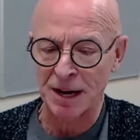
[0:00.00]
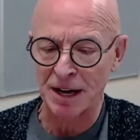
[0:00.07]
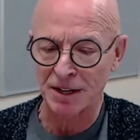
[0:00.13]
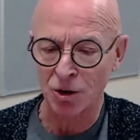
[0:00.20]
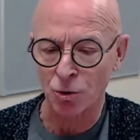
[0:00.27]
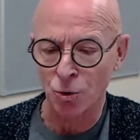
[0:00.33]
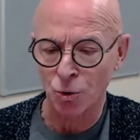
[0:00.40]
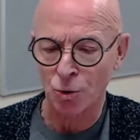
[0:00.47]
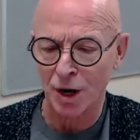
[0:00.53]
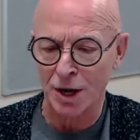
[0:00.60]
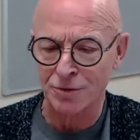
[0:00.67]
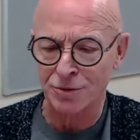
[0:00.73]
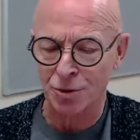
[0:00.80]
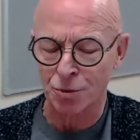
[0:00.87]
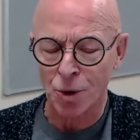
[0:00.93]
all, all,
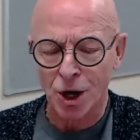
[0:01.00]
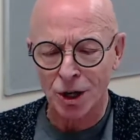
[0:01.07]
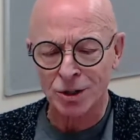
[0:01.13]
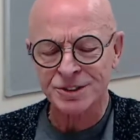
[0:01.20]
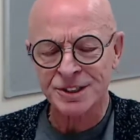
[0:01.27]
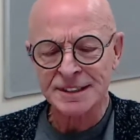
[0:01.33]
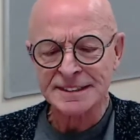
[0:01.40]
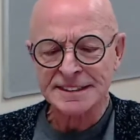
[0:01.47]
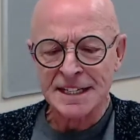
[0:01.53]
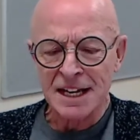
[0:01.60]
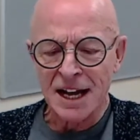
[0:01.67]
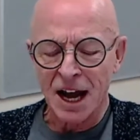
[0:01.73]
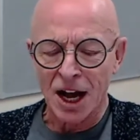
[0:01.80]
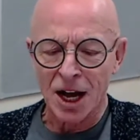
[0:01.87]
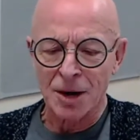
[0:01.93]
over the world,
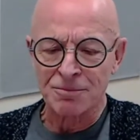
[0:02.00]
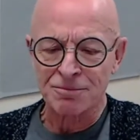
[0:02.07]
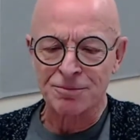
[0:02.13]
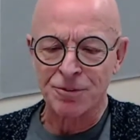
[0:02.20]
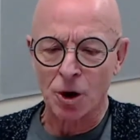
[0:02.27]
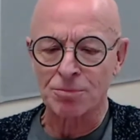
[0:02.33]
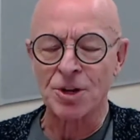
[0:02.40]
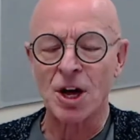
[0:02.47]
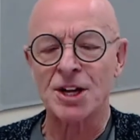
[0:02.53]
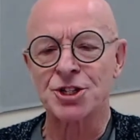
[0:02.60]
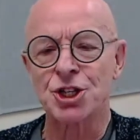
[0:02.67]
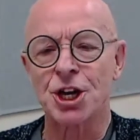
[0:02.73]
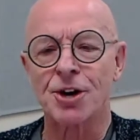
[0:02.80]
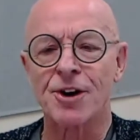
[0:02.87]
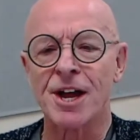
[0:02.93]
um, from
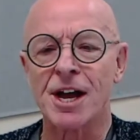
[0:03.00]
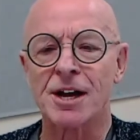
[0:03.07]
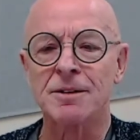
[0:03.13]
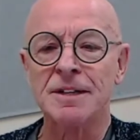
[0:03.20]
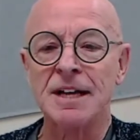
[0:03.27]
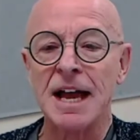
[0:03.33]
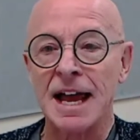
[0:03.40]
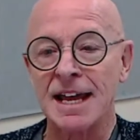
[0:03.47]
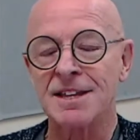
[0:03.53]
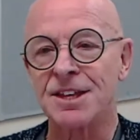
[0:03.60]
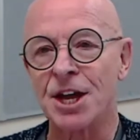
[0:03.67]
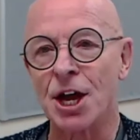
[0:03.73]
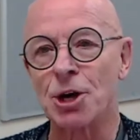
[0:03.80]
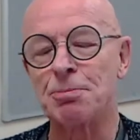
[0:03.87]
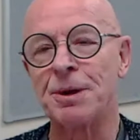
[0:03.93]
Nigeria,
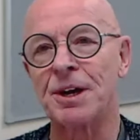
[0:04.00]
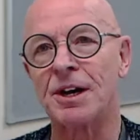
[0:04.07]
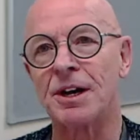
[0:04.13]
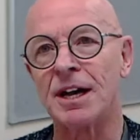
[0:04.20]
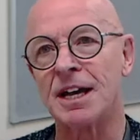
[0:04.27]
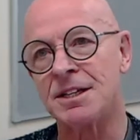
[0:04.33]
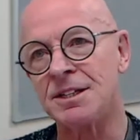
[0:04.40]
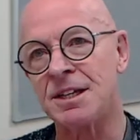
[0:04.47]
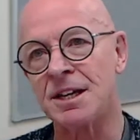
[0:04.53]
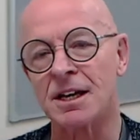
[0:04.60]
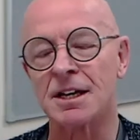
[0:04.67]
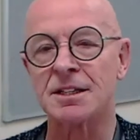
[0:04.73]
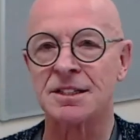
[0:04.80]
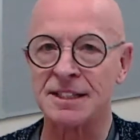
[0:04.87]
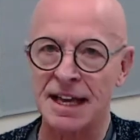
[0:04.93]
Ethiopia,
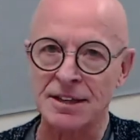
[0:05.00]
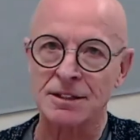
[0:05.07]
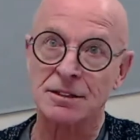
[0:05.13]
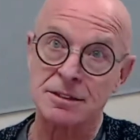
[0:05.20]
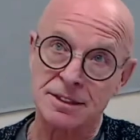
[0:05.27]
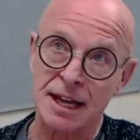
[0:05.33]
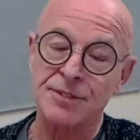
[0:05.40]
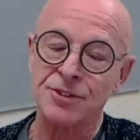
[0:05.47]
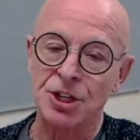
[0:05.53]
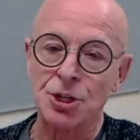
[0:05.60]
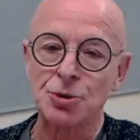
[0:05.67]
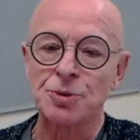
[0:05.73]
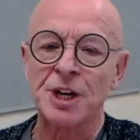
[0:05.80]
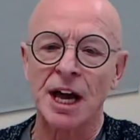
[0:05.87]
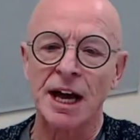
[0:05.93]
India, the Netherlands, and the
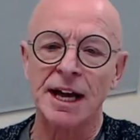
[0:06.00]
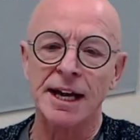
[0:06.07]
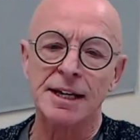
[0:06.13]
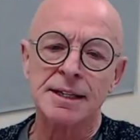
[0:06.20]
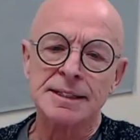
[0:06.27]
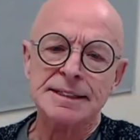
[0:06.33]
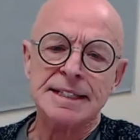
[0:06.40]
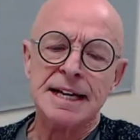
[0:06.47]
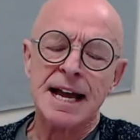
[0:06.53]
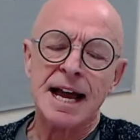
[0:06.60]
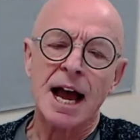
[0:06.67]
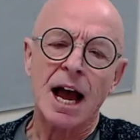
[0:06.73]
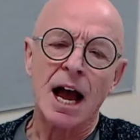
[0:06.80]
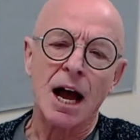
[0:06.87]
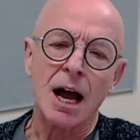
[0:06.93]
UK,
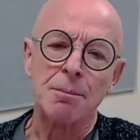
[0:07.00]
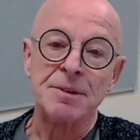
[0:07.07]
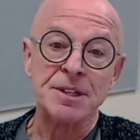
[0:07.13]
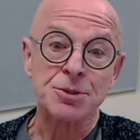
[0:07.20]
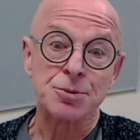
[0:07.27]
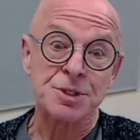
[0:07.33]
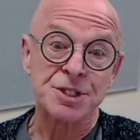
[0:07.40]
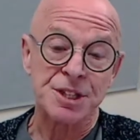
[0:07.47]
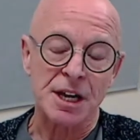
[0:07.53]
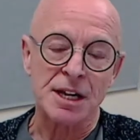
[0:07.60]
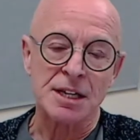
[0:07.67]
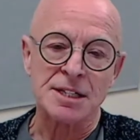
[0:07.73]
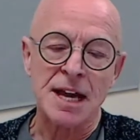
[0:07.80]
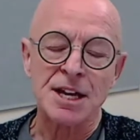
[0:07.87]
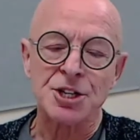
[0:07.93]
um, this was
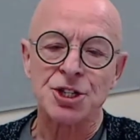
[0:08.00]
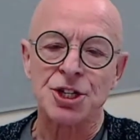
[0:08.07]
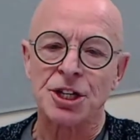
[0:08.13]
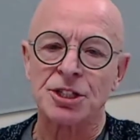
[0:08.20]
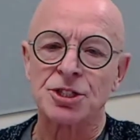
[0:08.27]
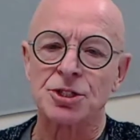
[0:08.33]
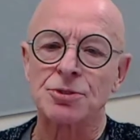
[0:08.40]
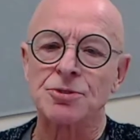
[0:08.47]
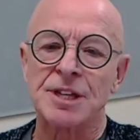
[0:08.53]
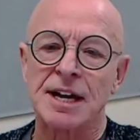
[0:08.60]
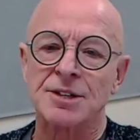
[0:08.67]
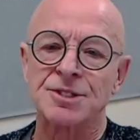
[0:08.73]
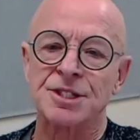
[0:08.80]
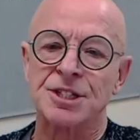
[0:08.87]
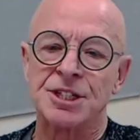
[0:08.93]
in Nature
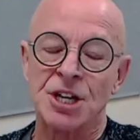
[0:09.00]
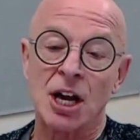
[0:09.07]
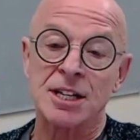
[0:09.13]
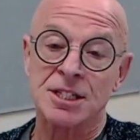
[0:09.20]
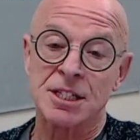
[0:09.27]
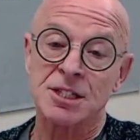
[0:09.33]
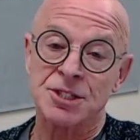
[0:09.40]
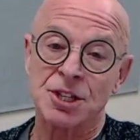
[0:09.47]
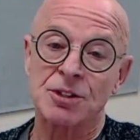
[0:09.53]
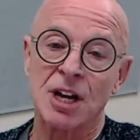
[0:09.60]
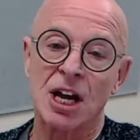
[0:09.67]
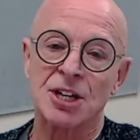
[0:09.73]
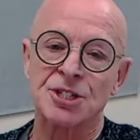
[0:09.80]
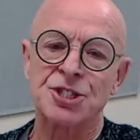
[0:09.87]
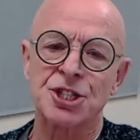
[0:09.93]
2019, so
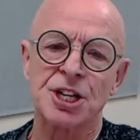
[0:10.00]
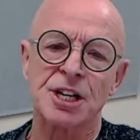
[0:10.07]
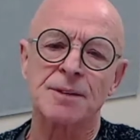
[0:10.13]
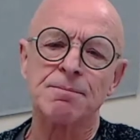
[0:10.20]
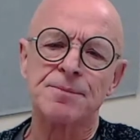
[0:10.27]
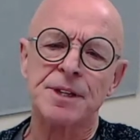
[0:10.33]
last year,